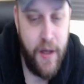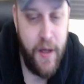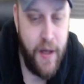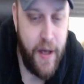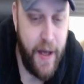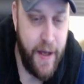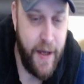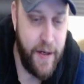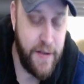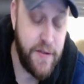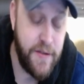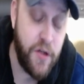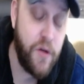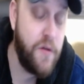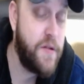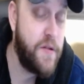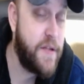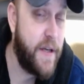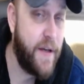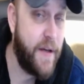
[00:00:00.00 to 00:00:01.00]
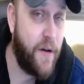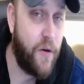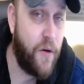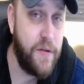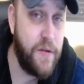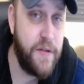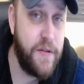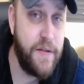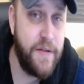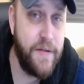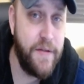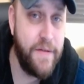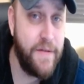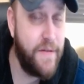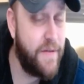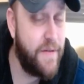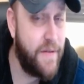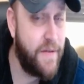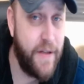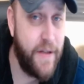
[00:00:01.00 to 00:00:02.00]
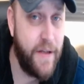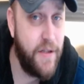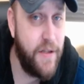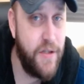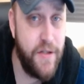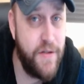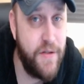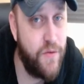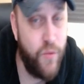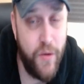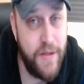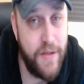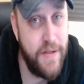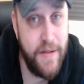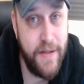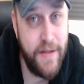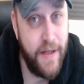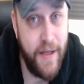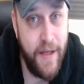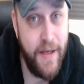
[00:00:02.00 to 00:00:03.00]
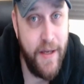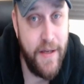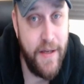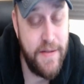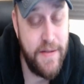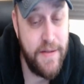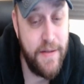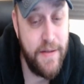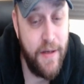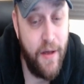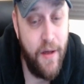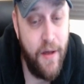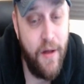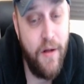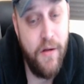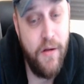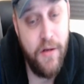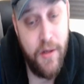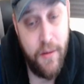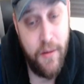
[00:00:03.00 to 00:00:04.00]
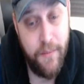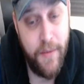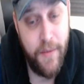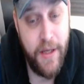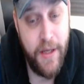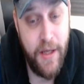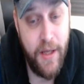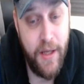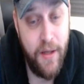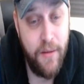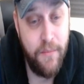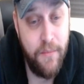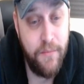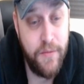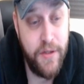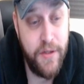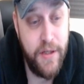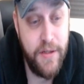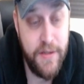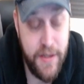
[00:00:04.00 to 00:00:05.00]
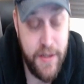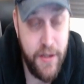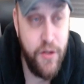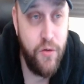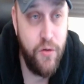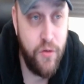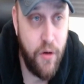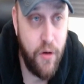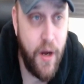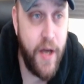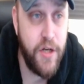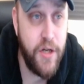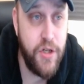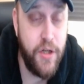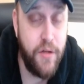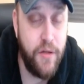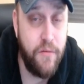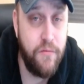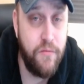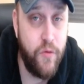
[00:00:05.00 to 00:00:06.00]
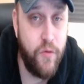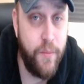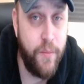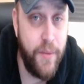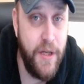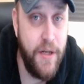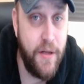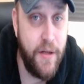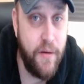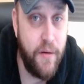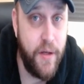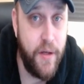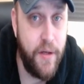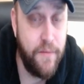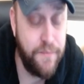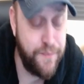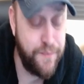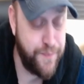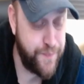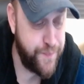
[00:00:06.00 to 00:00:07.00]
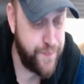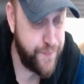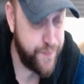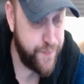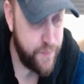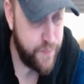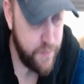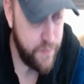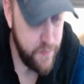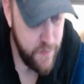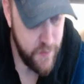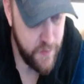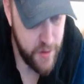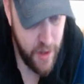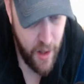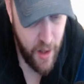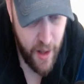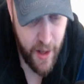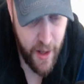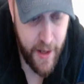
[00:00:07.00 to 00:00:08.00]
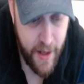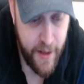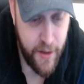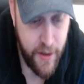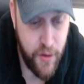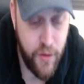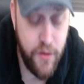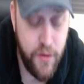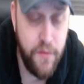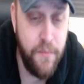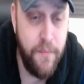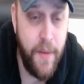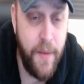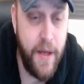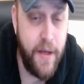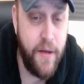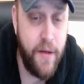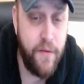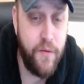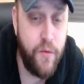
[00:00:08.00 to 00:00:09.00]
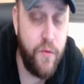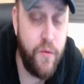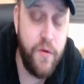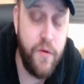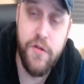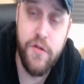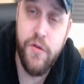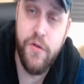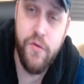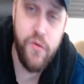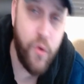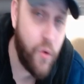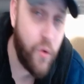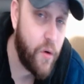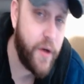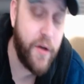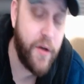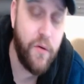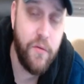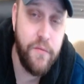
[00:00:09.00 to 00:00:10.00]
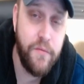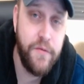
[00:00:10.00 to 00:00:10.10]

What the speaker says: And it turns out that just wasn't the case. My game continued crashing repeatedly. I couldn't make it through the tutorial.